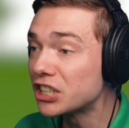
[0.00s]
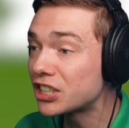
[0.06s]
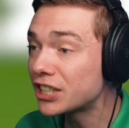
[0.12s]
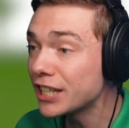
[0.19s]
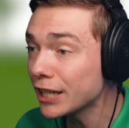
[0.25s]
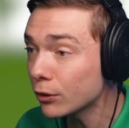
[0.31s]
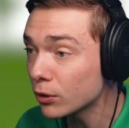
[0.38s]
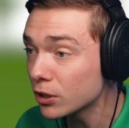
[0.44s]

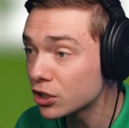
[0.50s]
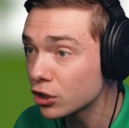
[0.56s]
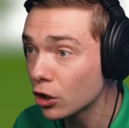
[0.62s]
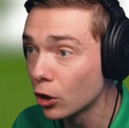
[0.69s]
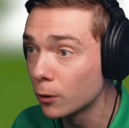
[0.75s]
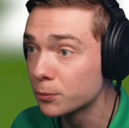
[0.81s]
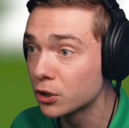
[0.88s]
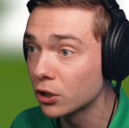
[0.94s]
secret
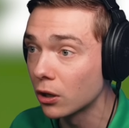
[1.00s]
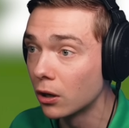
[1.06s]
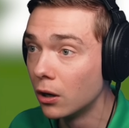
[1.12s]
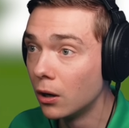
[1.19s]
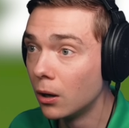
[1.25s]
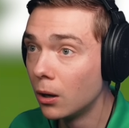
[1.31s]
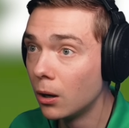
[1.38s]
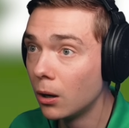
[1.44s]

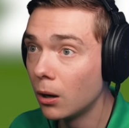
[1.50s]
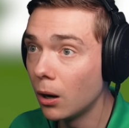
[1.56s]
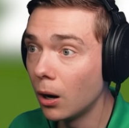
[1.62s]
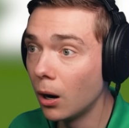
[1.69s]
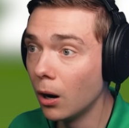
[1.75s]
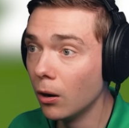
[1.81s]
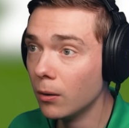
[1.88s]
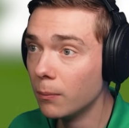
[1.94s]
sculpture.
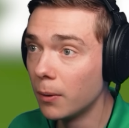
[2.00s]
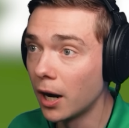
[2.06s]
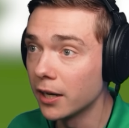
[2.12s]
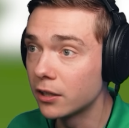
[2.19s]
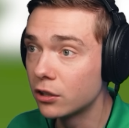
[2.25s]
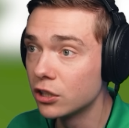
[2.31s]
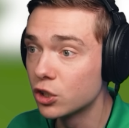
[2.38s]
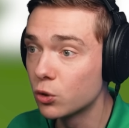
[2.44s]
Oh
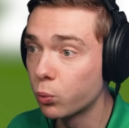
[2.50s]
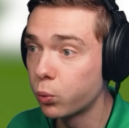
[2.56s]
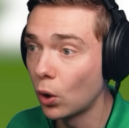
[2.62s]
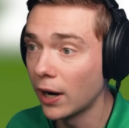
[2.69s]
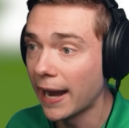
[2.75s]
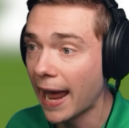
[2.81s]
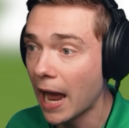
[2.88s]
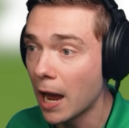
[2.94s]
my goodness,
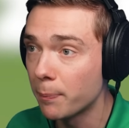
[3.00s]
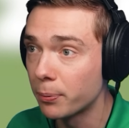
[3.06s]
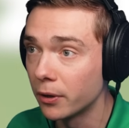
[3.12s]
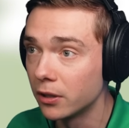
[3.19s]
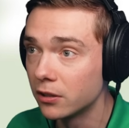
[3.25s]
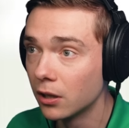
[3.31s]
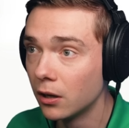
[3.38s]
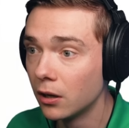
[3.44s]
what
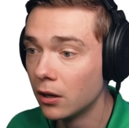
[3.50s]
happened?